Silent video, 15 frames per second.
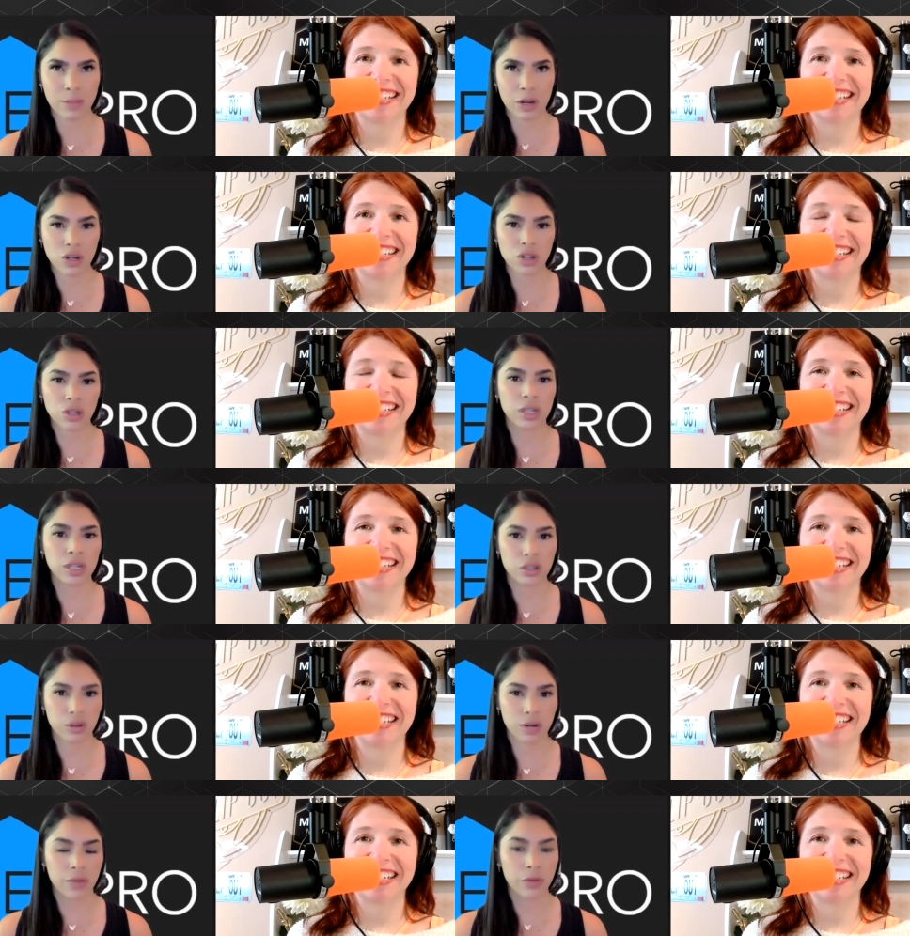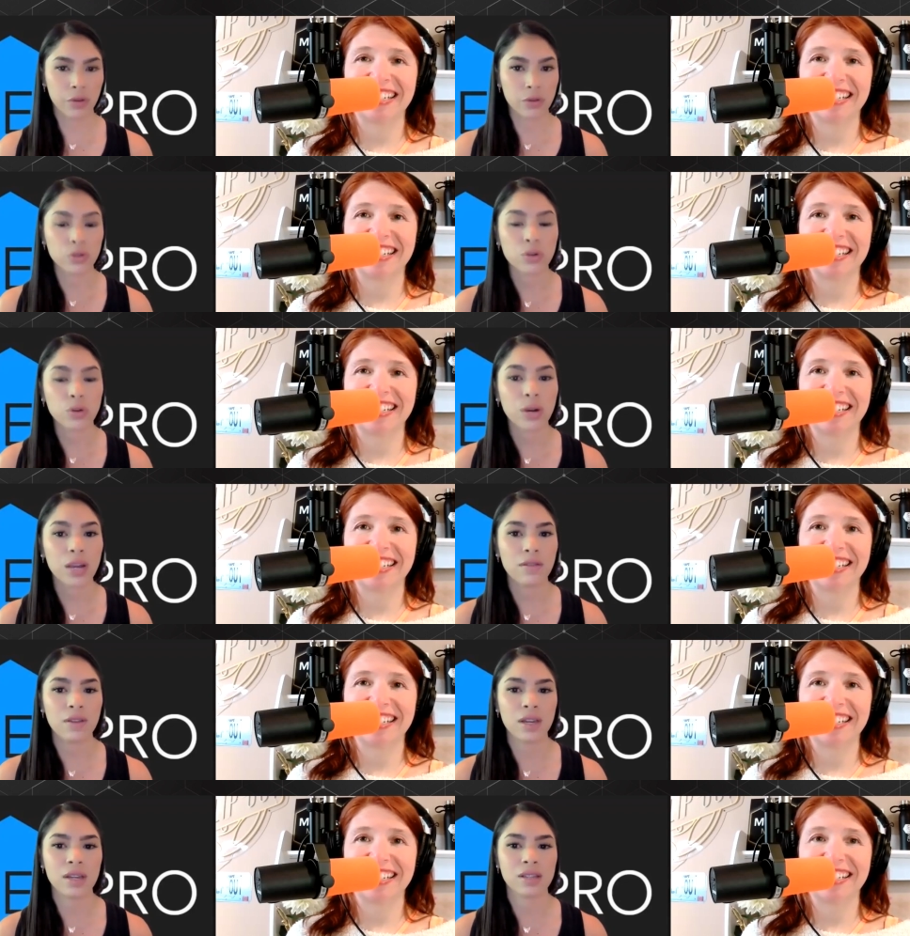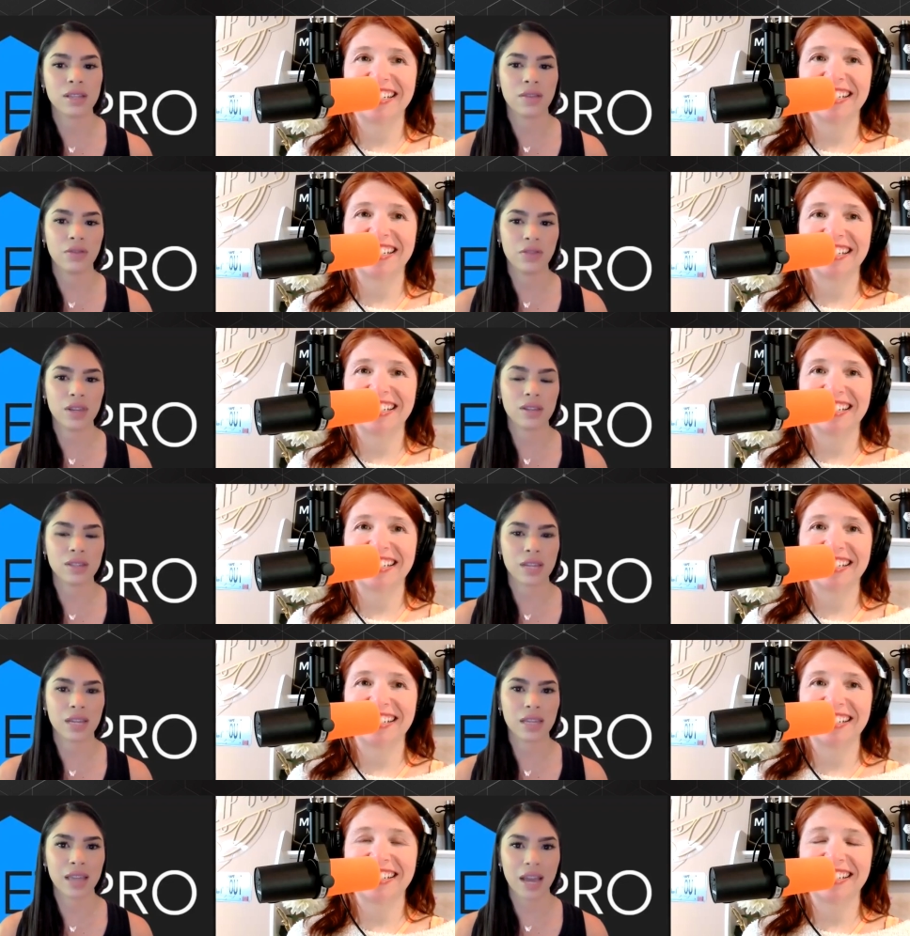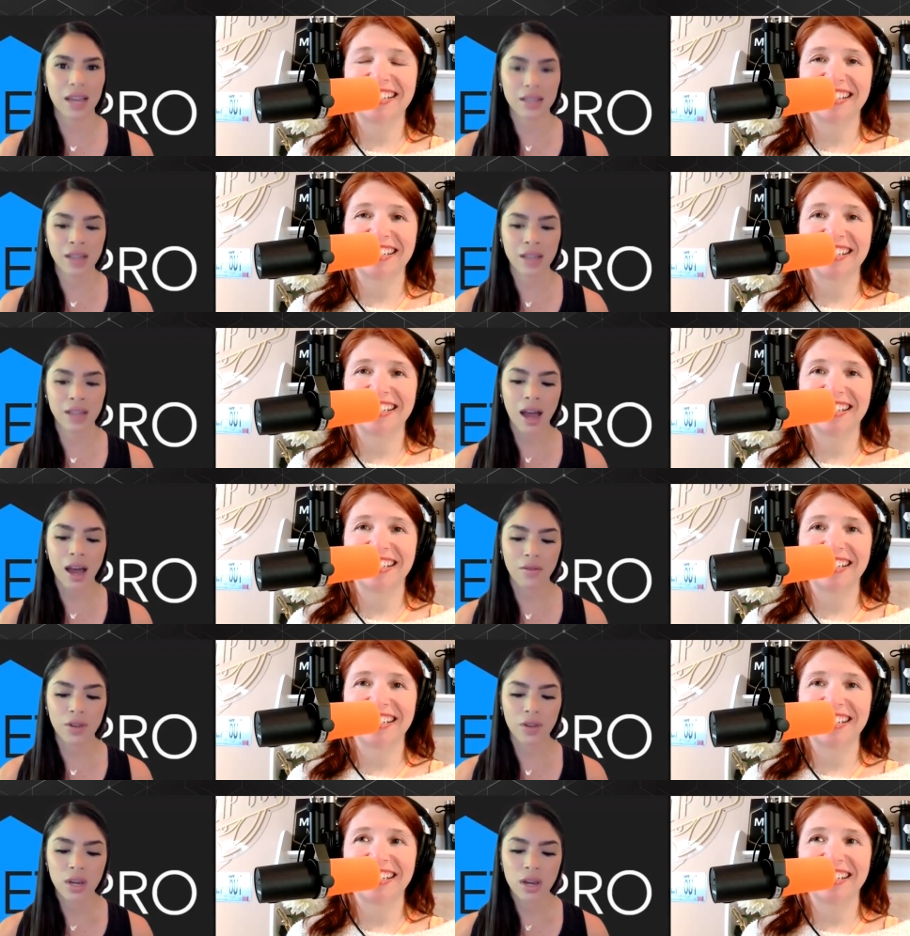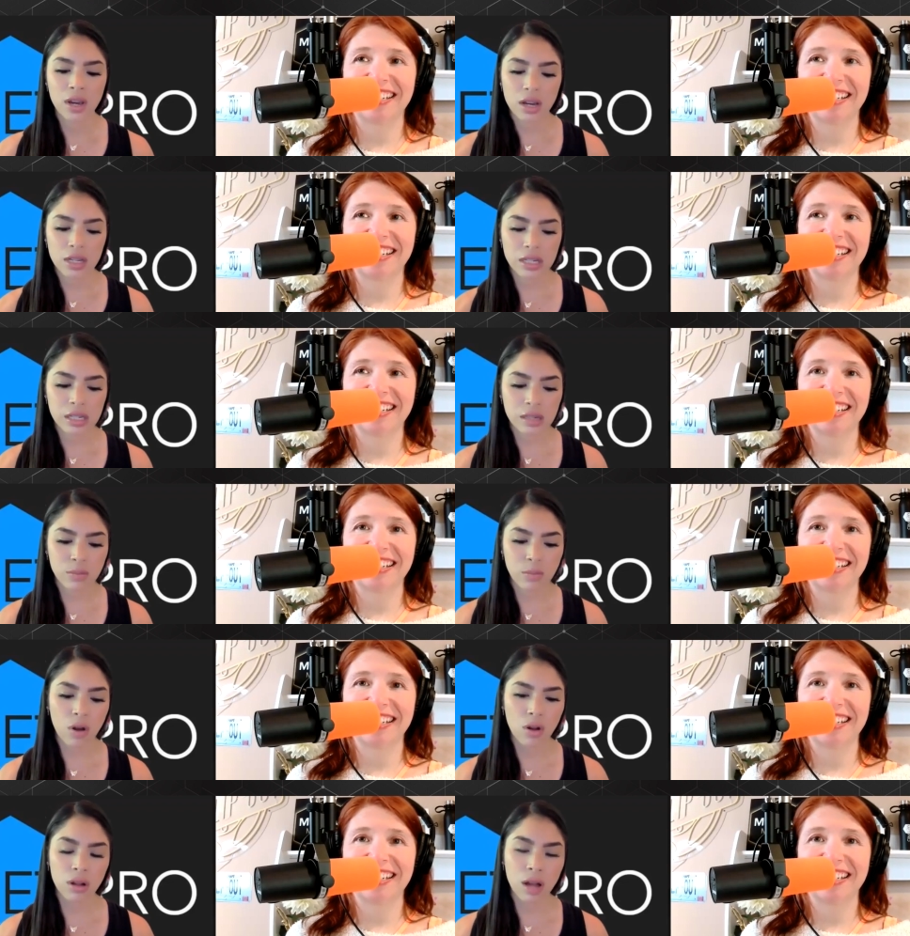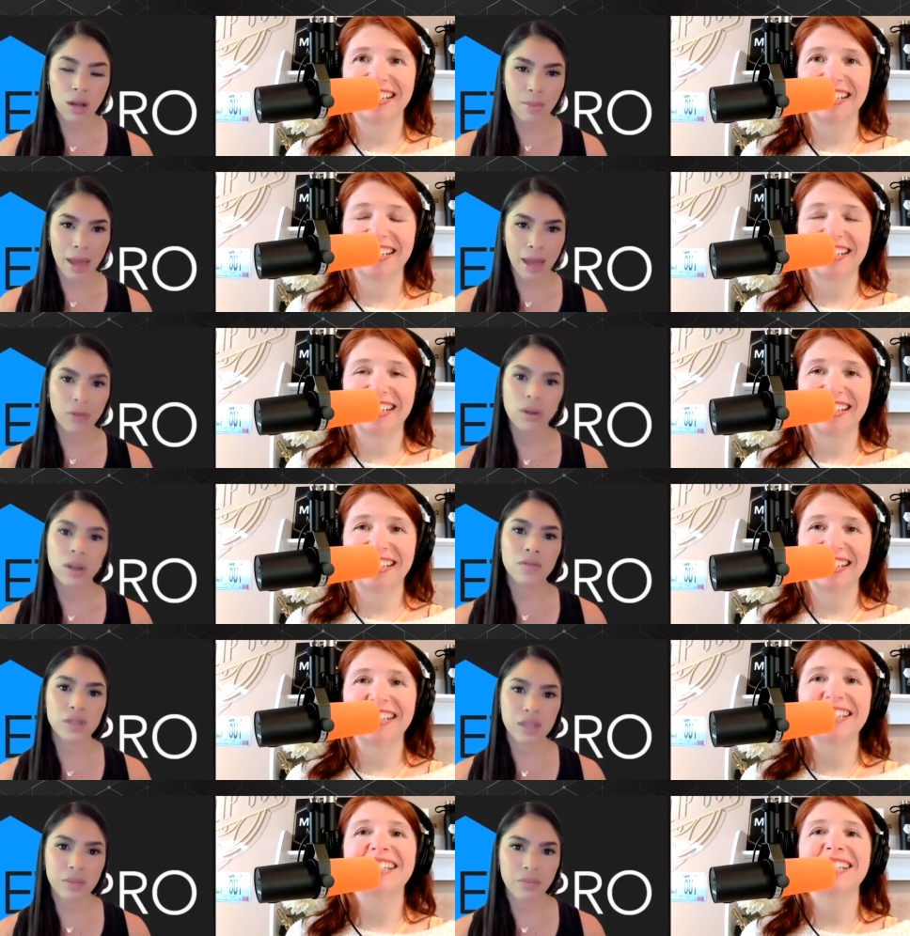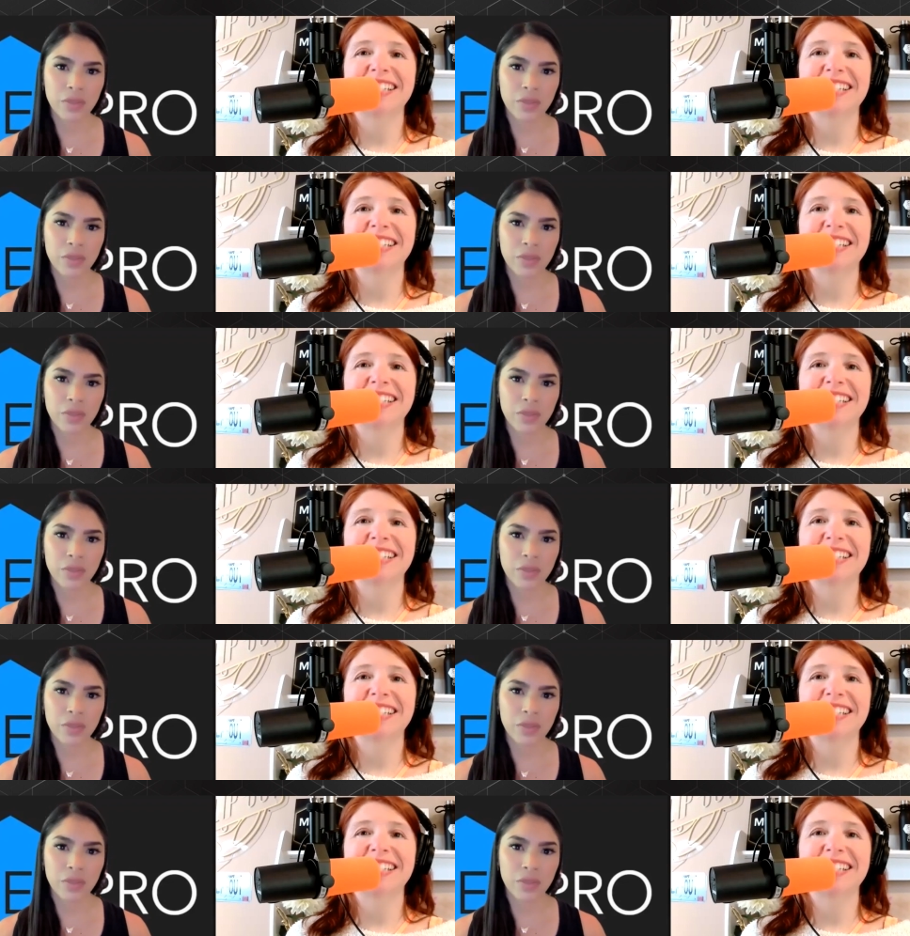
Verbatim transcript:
Speaker 1: especially during those cravings and things like that, to have a small amount of